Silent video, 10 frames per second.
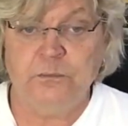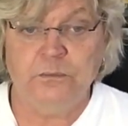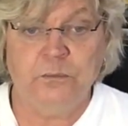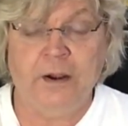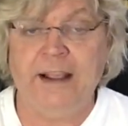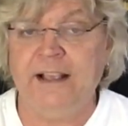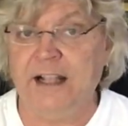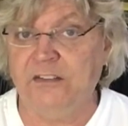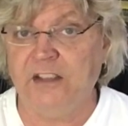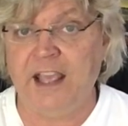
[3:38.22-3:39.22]
where I
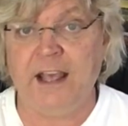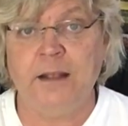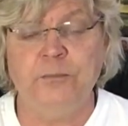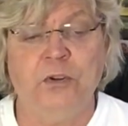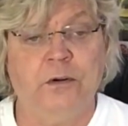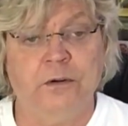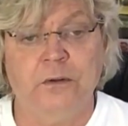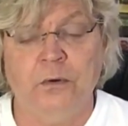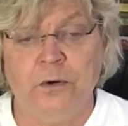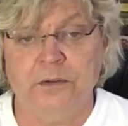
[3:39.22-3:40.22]
got scammed
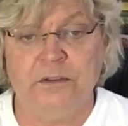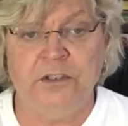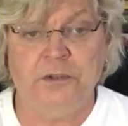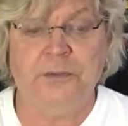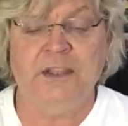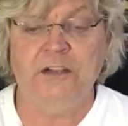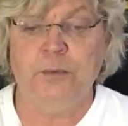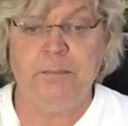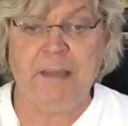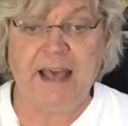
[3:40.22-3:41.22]
or things
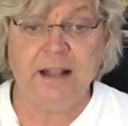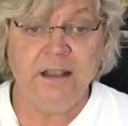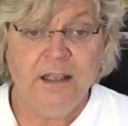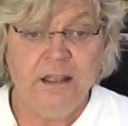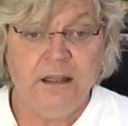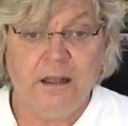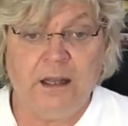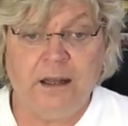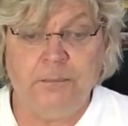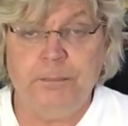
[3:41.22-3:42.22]
went bad.
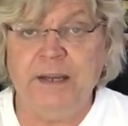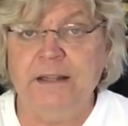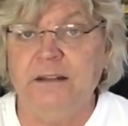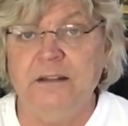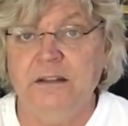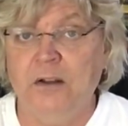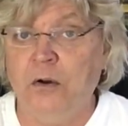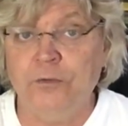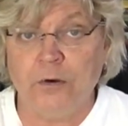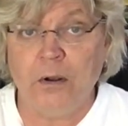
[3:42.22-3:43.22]
But
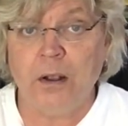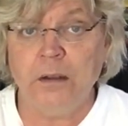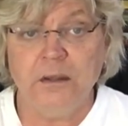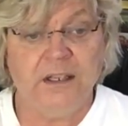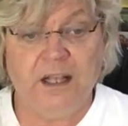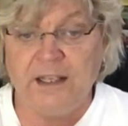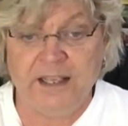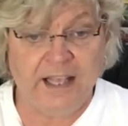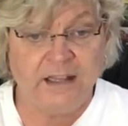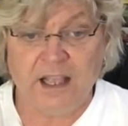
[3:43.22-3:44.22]
overall,
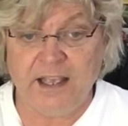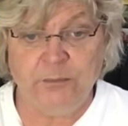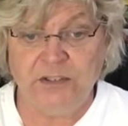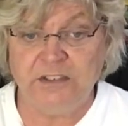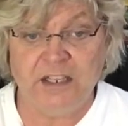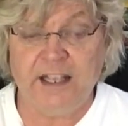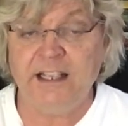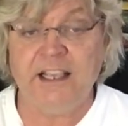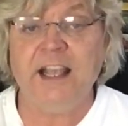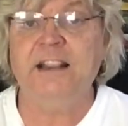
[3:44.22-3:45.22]
again, I would say, and
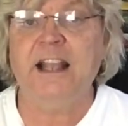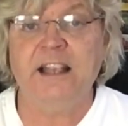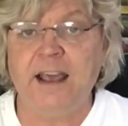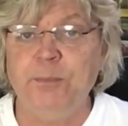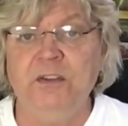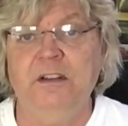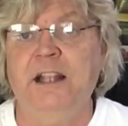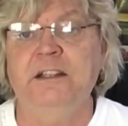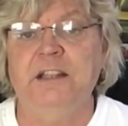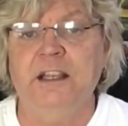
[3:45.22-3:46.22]
again, that happens in
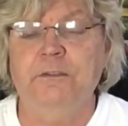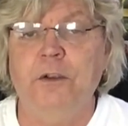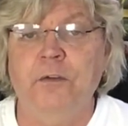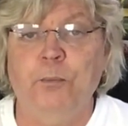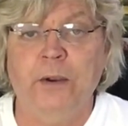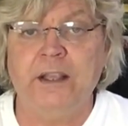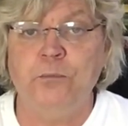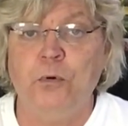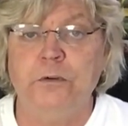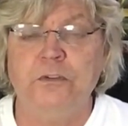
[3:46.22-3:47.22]
anything. If you have a brick and
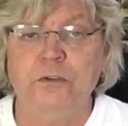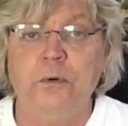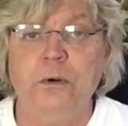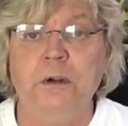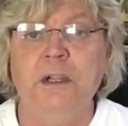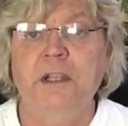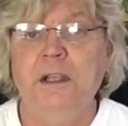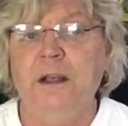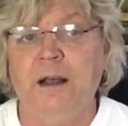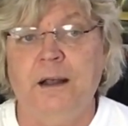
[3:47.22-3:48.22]
mortar store,
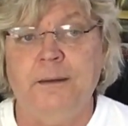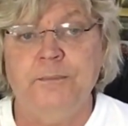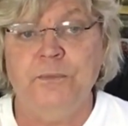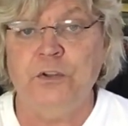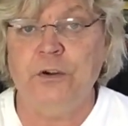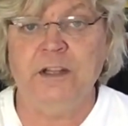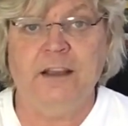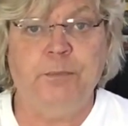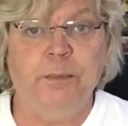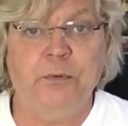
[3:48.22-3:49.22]
you're going to
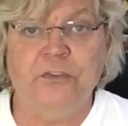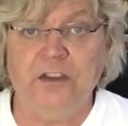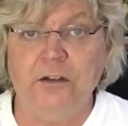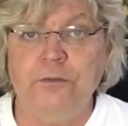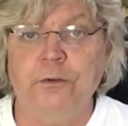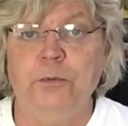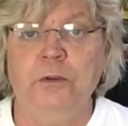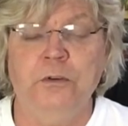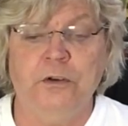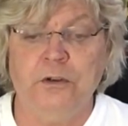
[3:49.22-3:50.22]
have people steal from you.
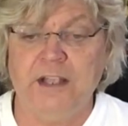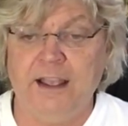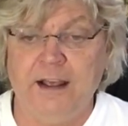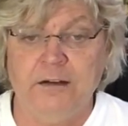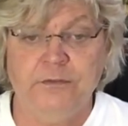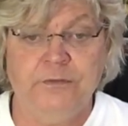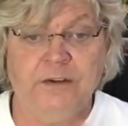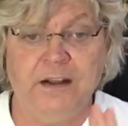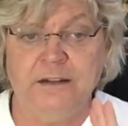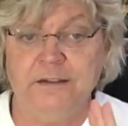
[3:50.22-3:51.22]
You're going to
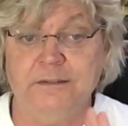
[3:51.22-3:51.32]
have